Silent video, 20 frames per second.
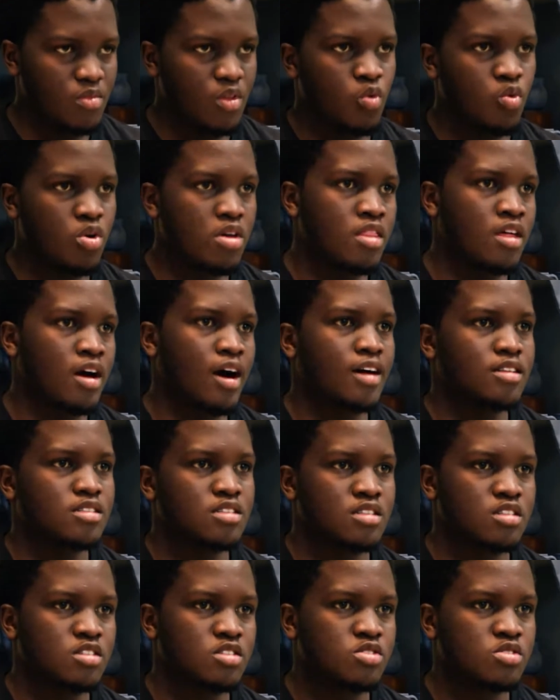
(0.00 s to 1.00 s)
with the art
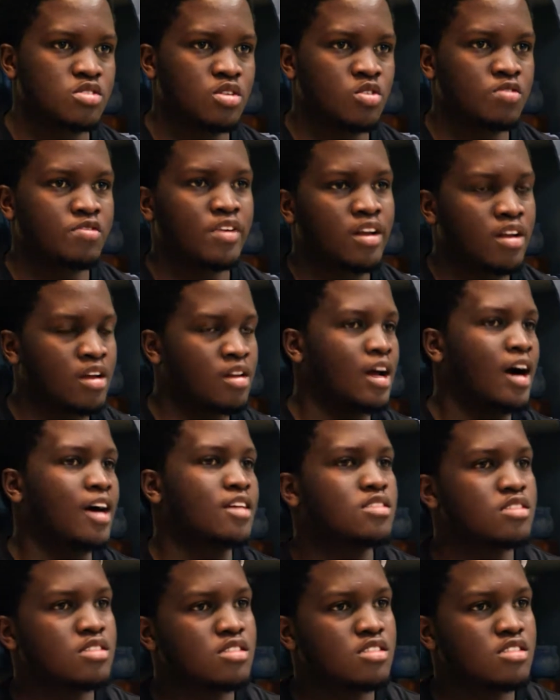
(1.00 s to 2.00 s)
industry. You find an
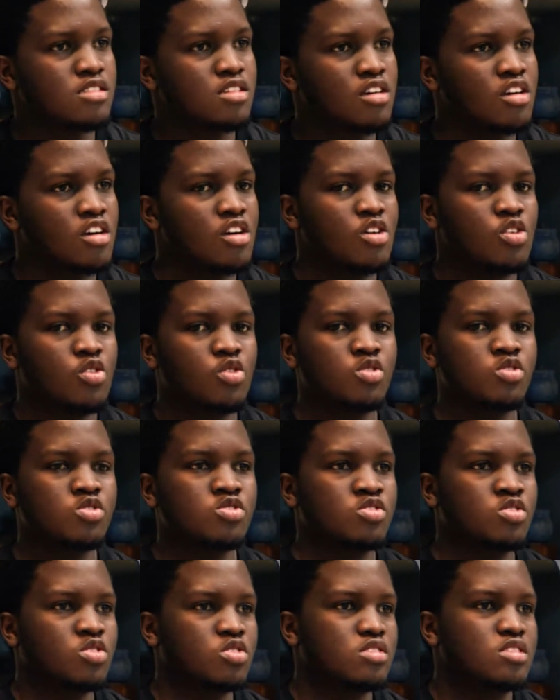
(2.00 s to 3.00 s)
artist who is
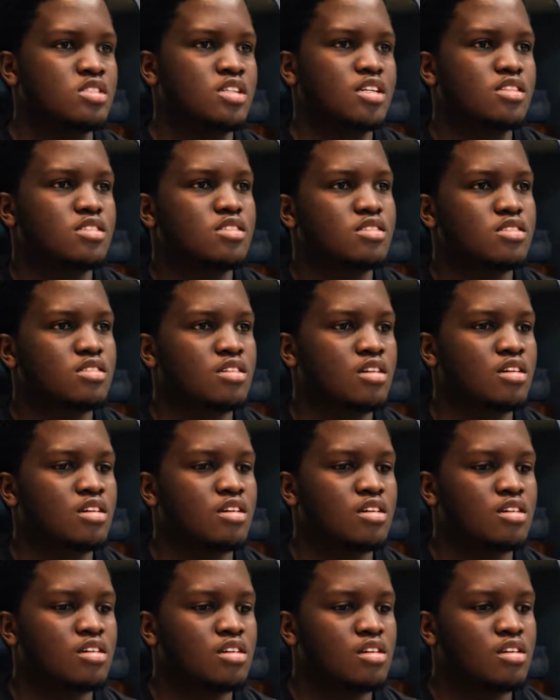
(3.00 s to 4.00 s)
not just uh,
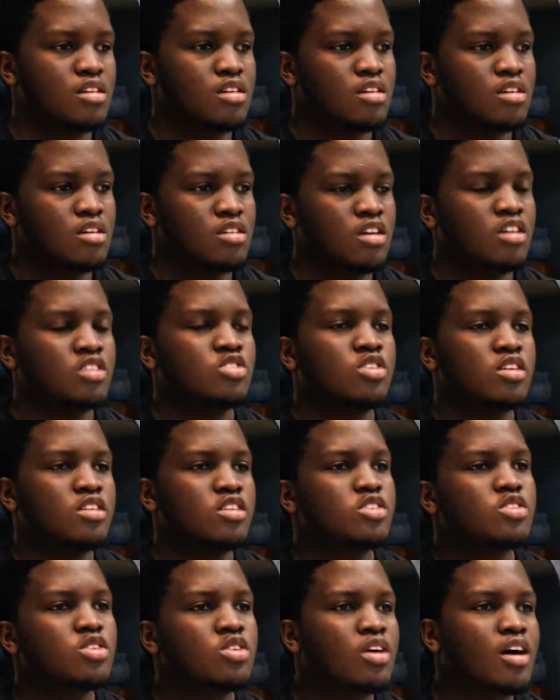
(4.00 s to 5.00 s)

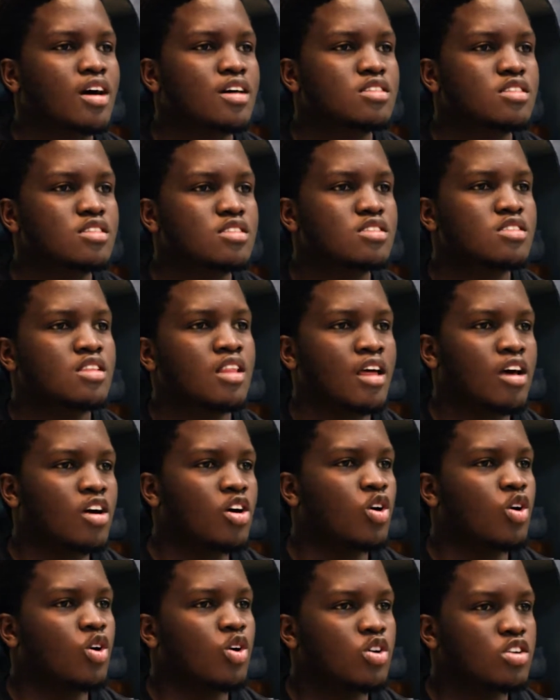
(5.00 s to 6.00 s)
traditional artists. They
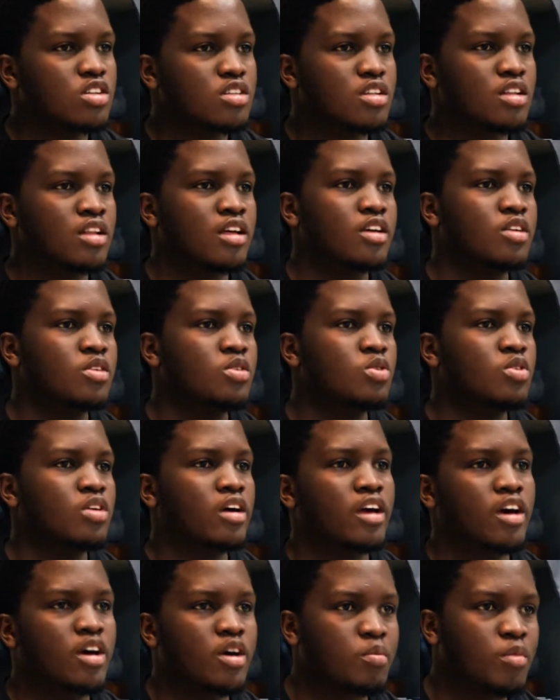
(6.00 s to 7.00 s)
code, they do
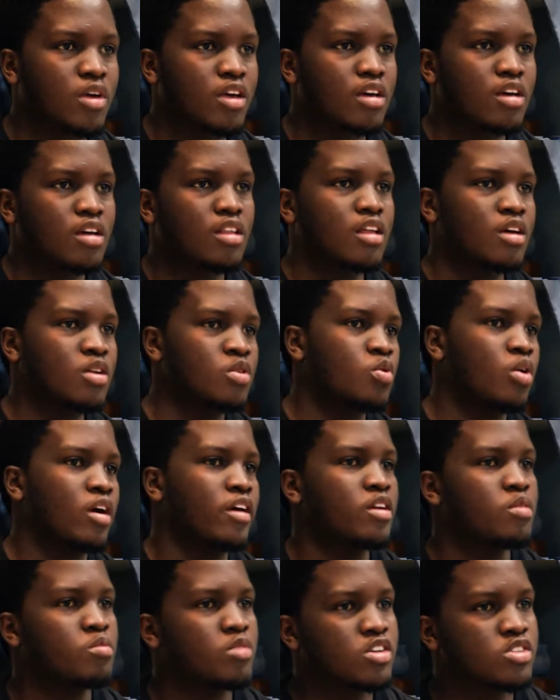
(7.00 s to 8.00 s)
gaming, they do
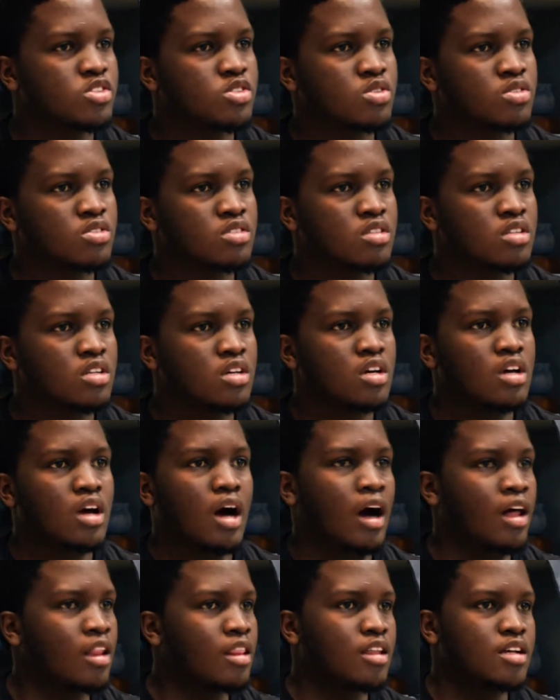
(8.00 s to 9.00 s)
animation,
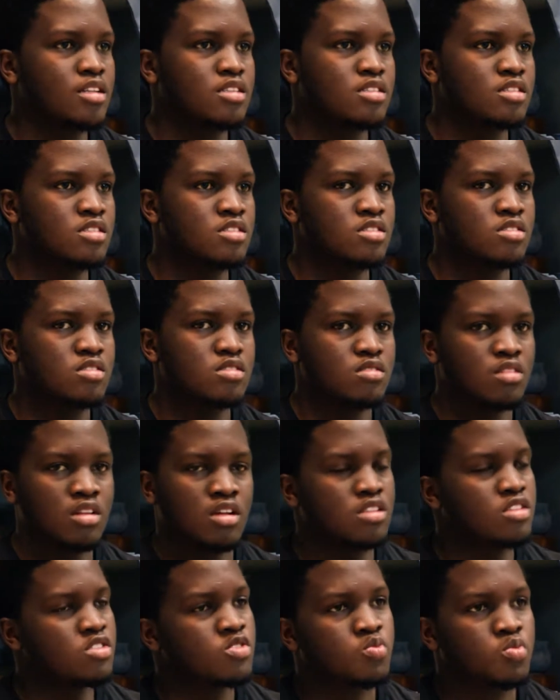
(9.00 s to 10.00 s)
and that is
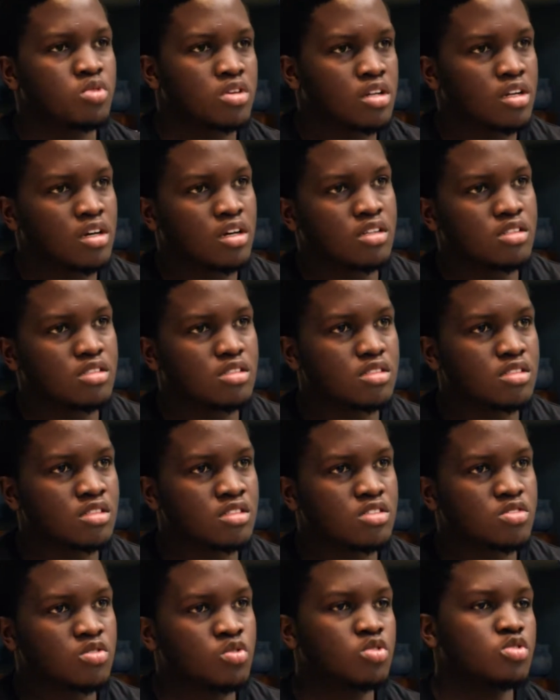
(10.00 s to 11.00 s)
that is brilliant.
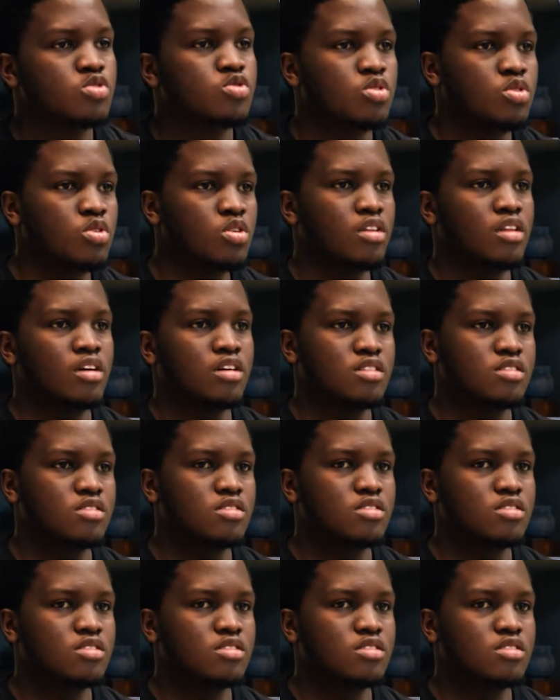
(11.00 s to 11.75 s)
It's good to know that